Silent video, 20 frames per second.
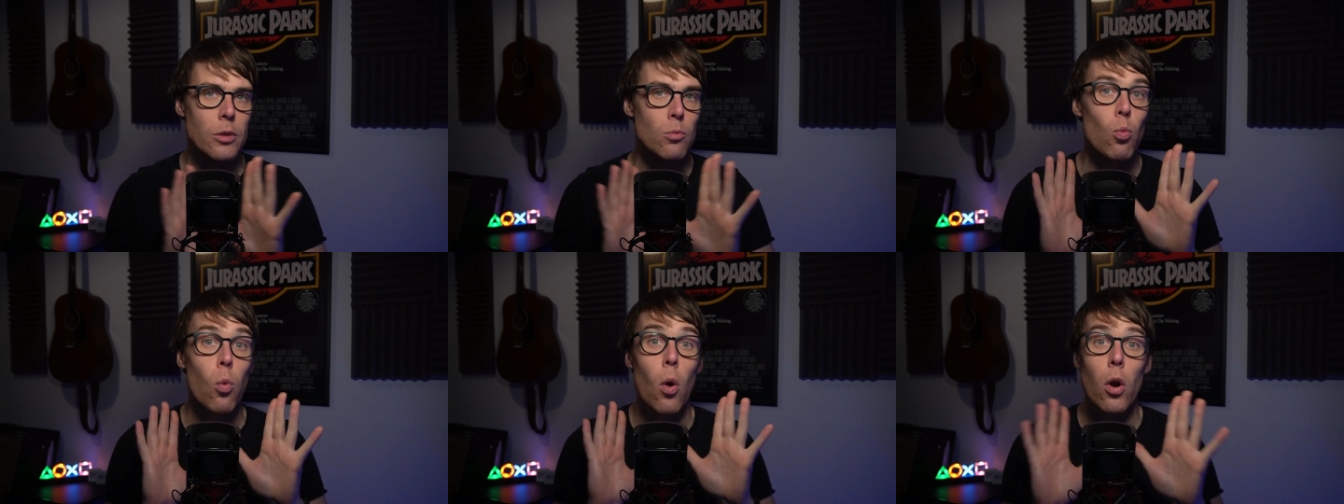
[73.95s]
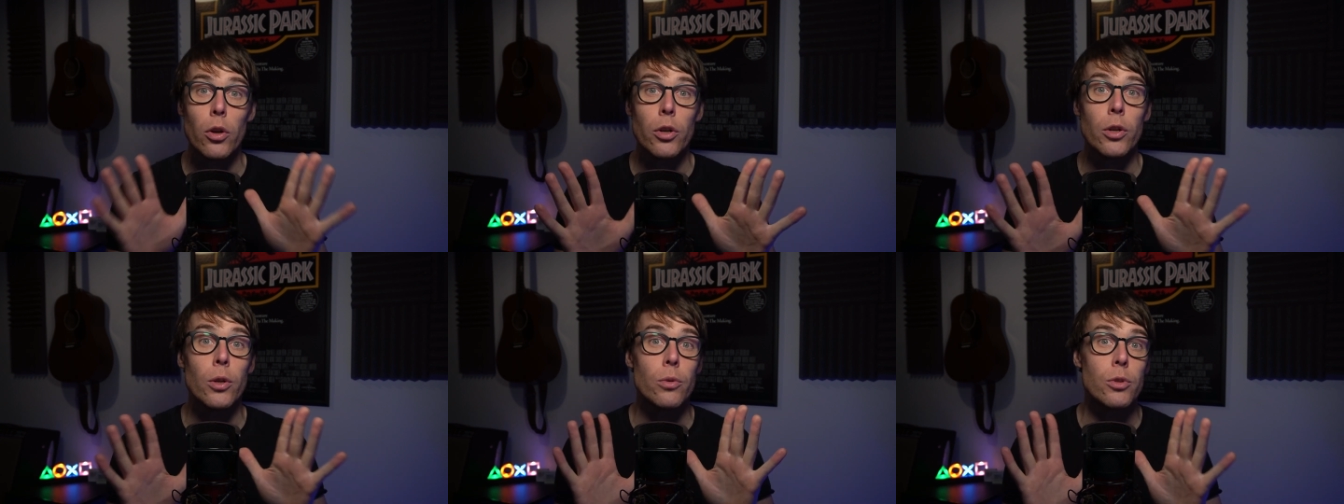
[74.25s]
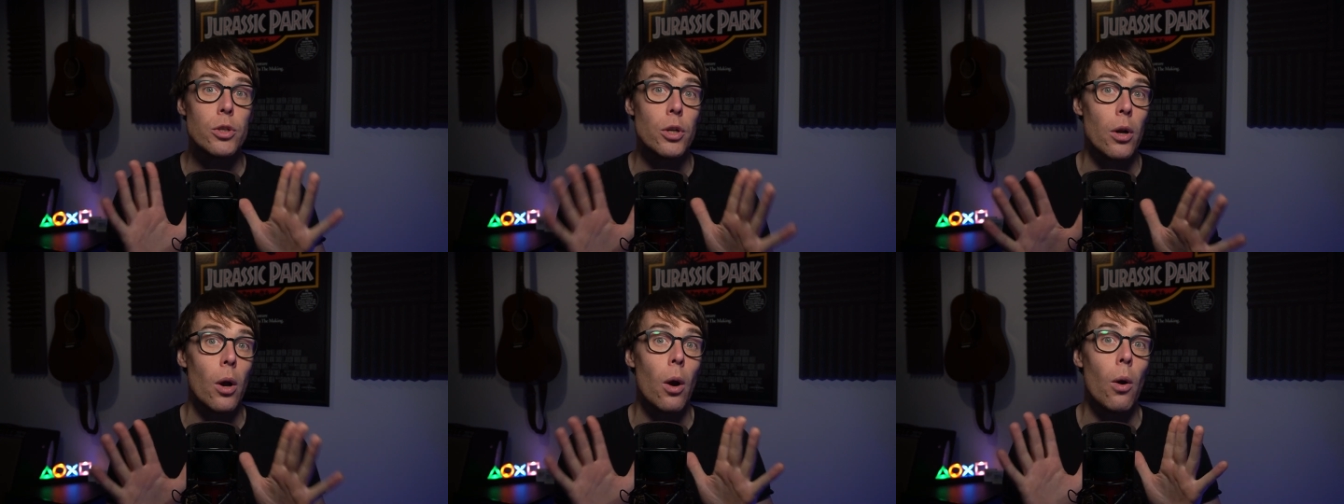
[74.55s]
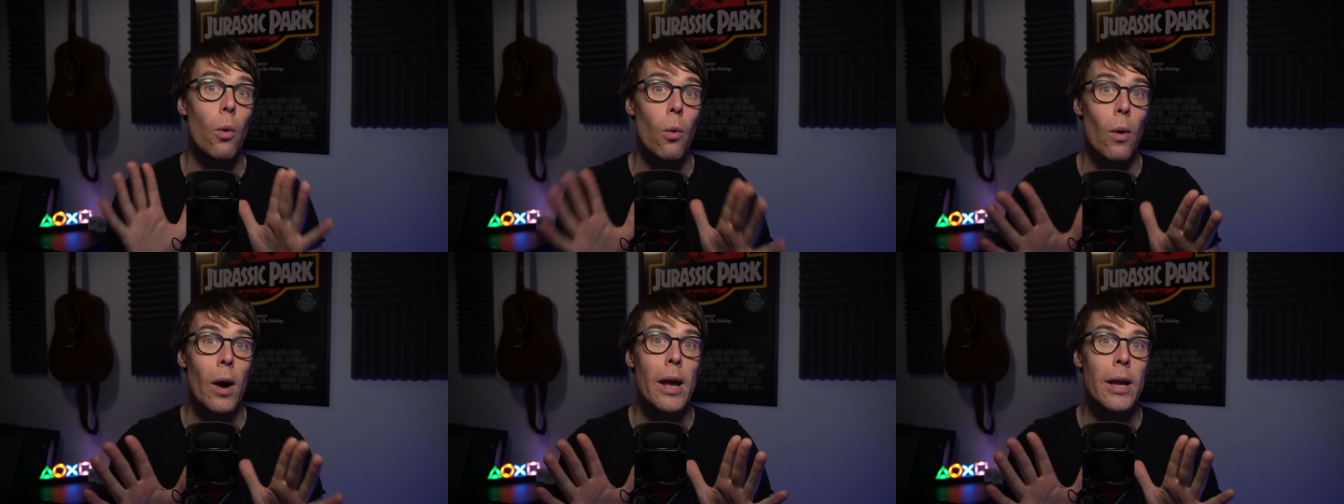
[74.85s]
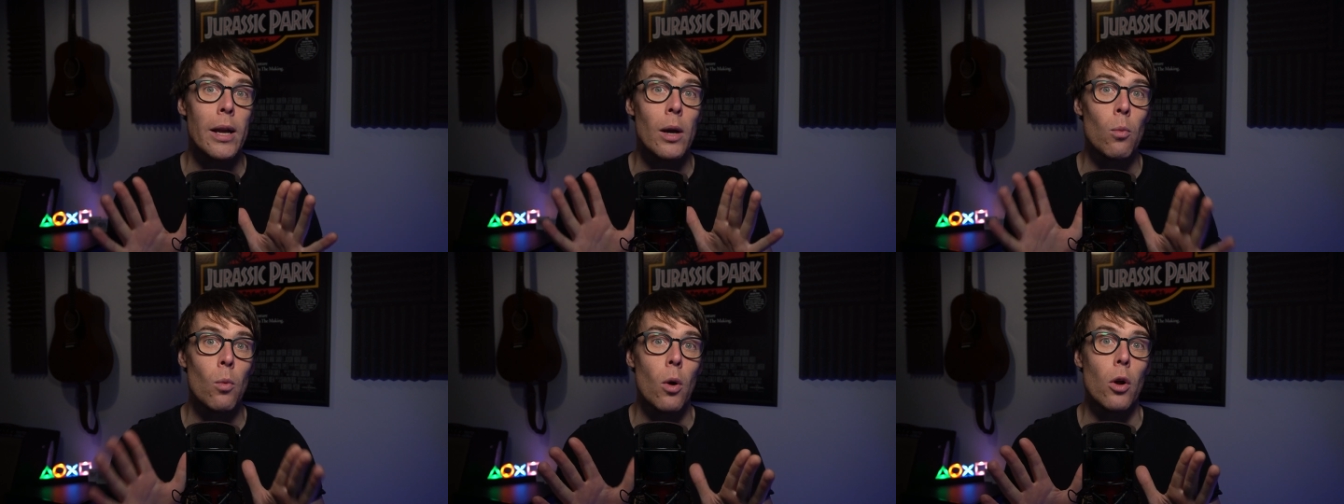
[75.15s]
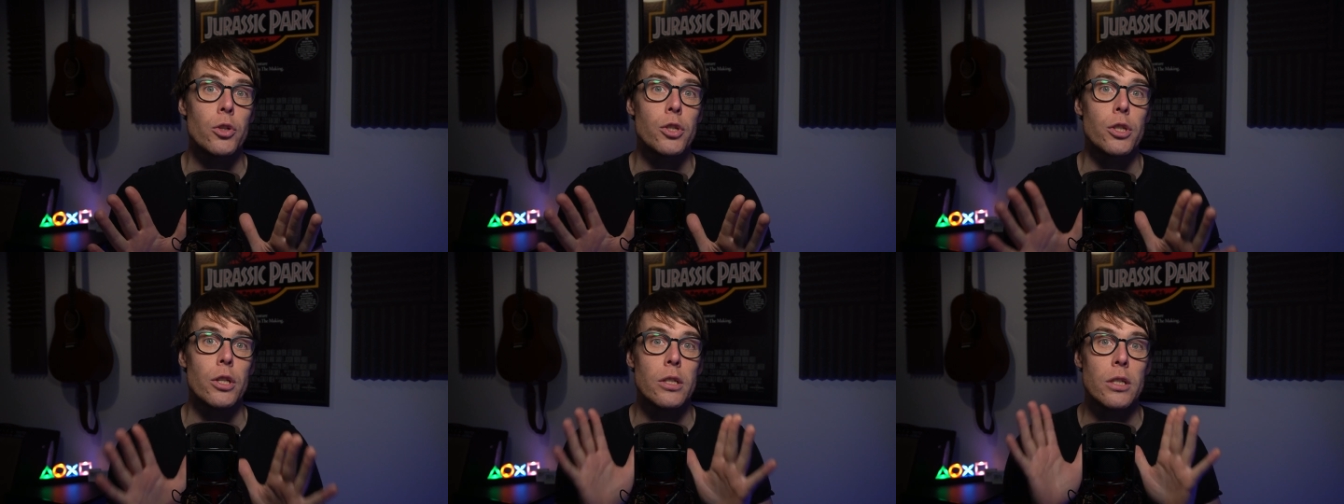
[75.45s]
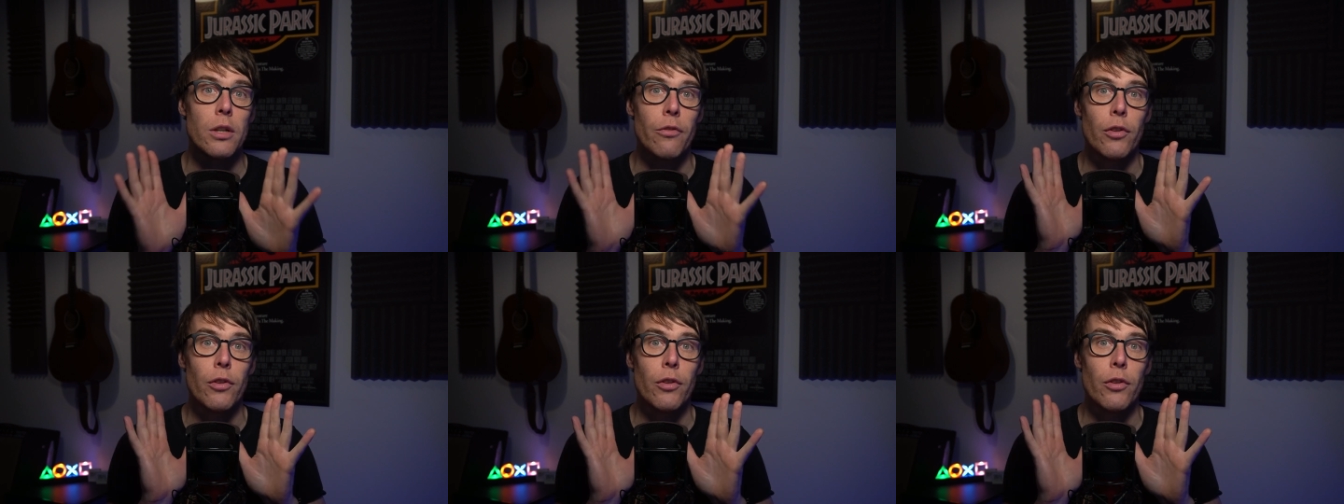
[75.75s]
want you to go away and watch this.